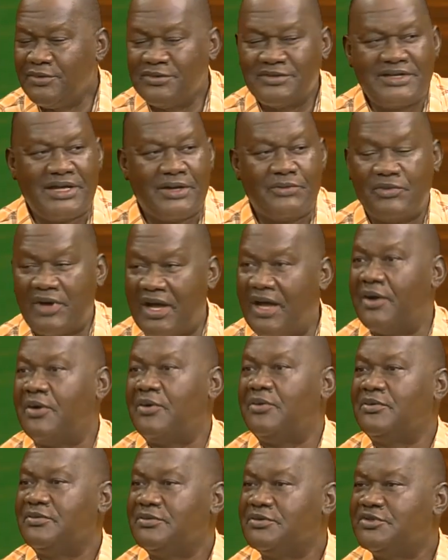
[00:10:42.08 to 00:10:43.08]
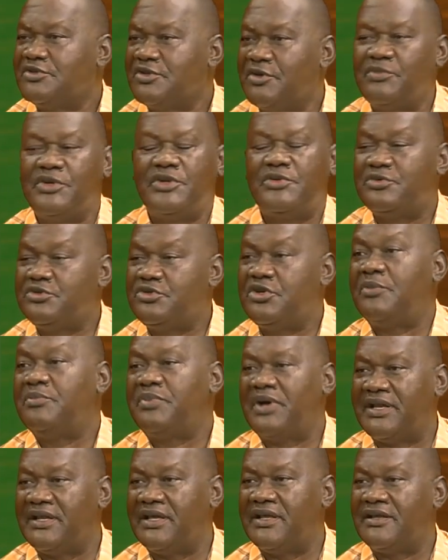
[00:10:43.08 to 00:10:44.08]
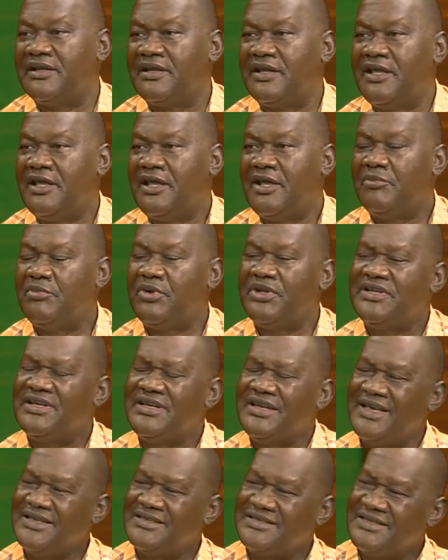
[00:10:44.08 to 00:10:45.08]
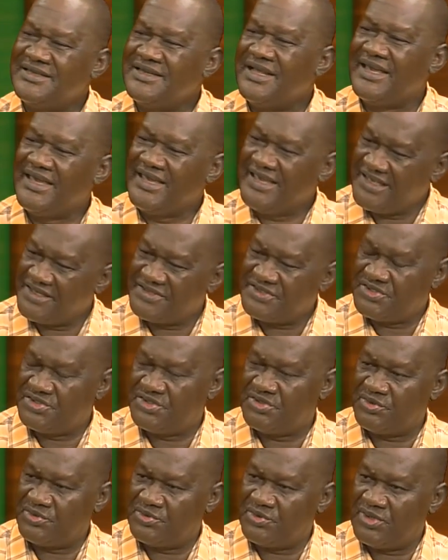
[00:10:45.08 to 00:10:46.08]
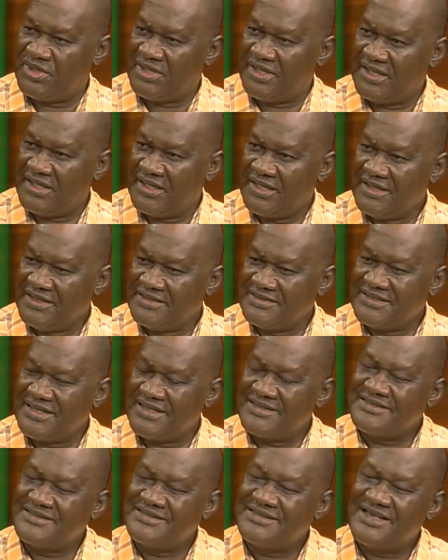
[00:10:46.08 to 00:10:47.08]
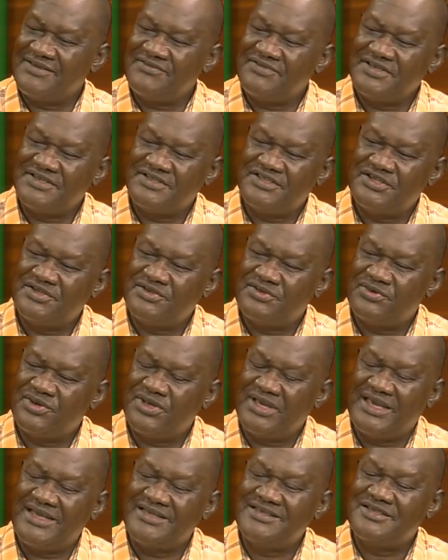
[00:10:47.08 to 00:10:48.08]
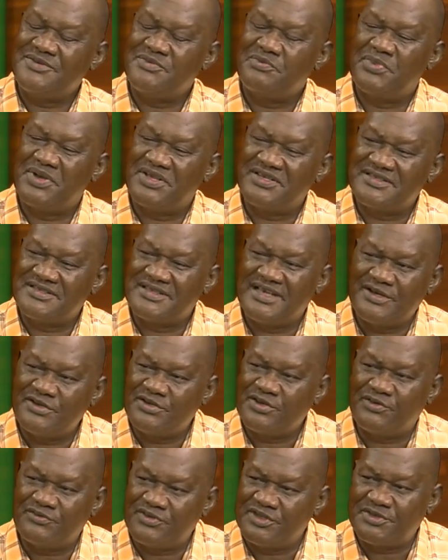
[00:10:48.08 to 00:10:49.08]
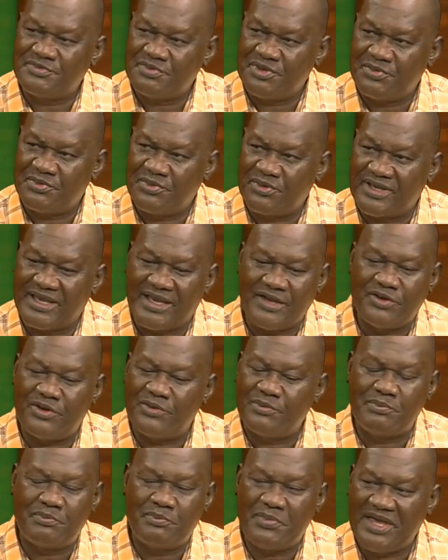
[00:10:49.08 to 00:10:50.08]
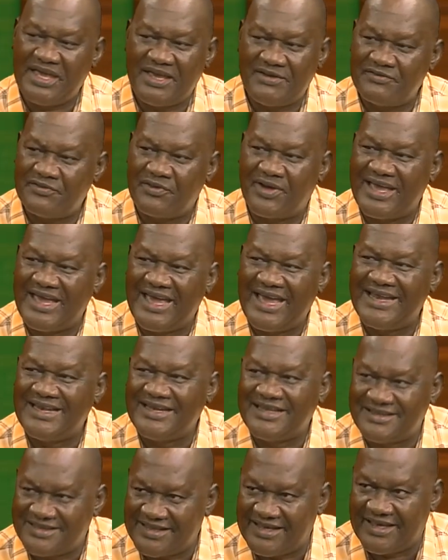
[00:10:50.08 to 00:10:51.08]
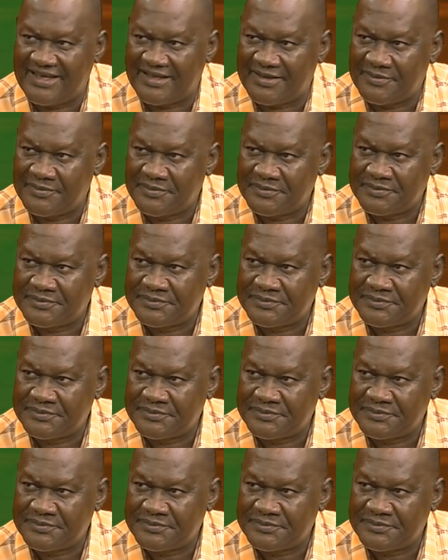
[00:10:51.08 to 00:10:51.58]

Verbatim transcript: it looks like, wow, somebody will jump at it. But the next thing that hits you is that 70 to 80% of these people cannot pay for anything.